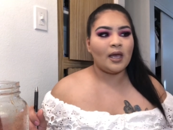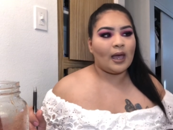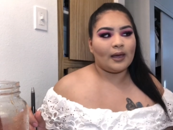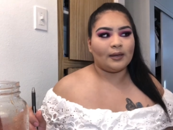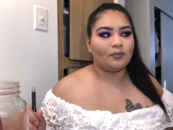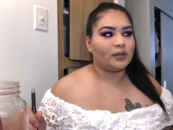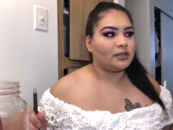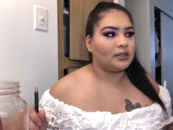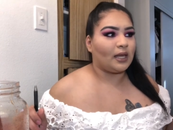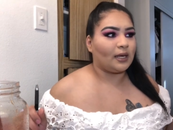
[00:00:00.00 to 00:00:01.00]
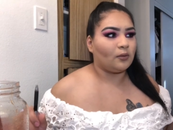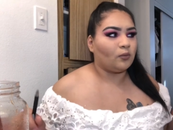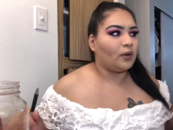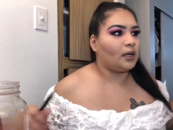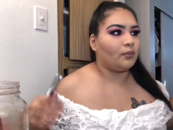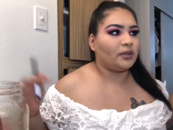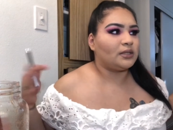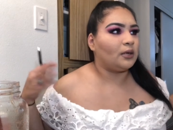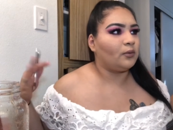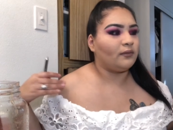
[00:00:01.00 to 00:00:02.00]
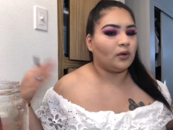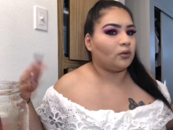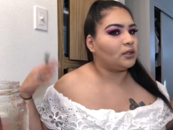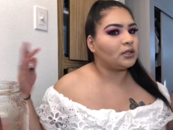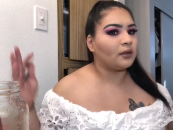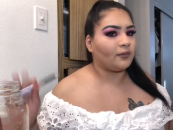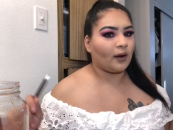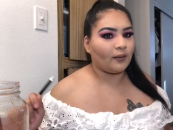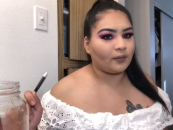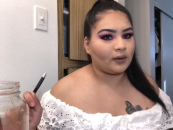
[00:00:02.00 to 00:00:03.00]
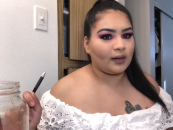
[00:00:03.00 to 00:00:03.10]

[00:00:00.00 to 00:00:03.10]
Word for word: and, pre like, we could pretend we've known each other forever.